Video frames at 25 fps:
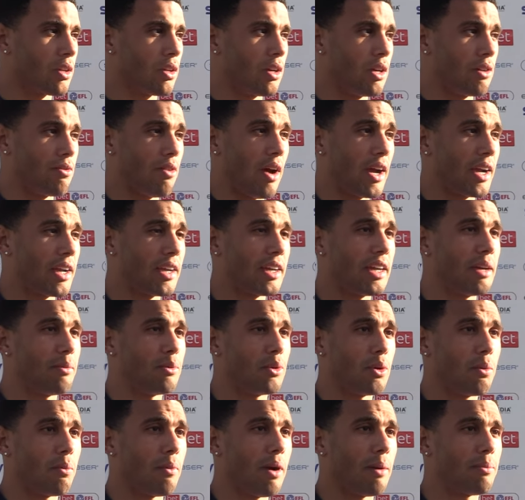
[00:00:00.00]
if I can keep
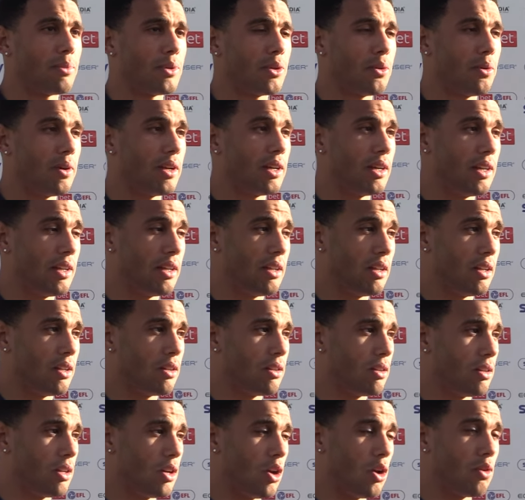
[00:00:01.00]
doing what I'm doing,
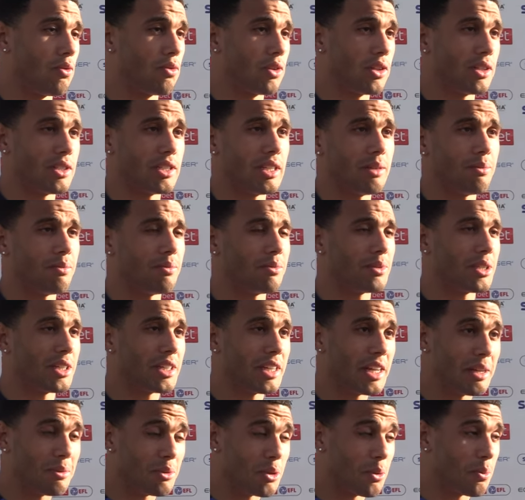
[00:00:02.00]
and hopefully the team can
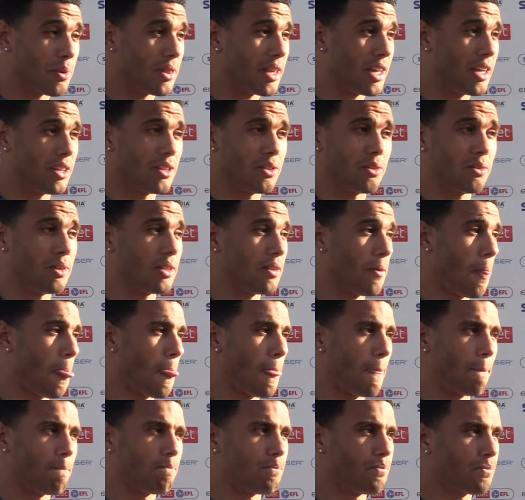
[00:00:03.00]
keep doing what they're doing,
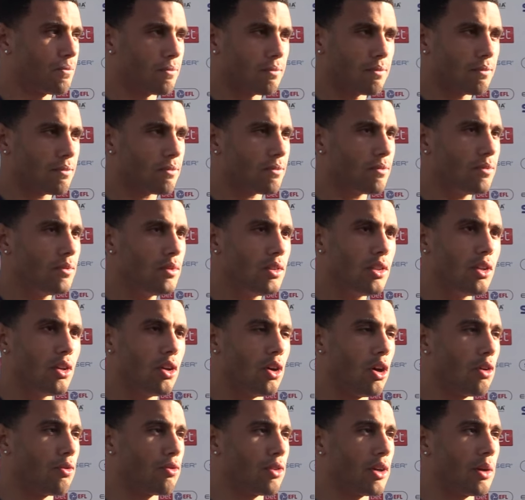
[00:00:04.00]

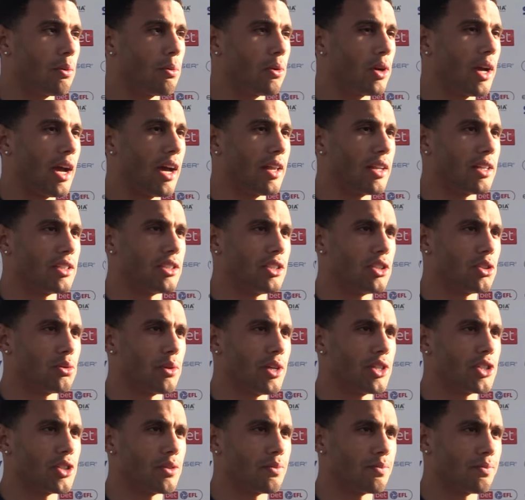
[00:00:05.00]
hopefully we'll get out of this
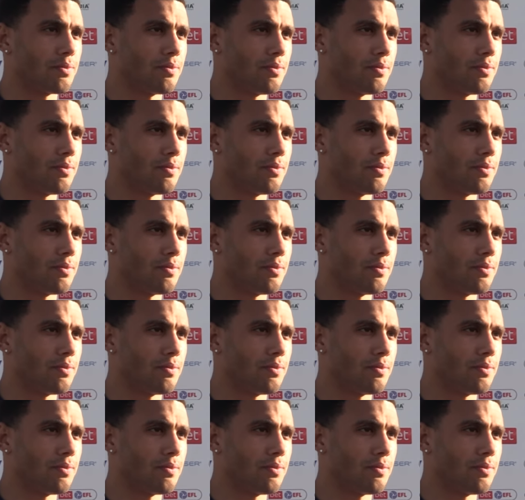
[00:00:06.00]
situation.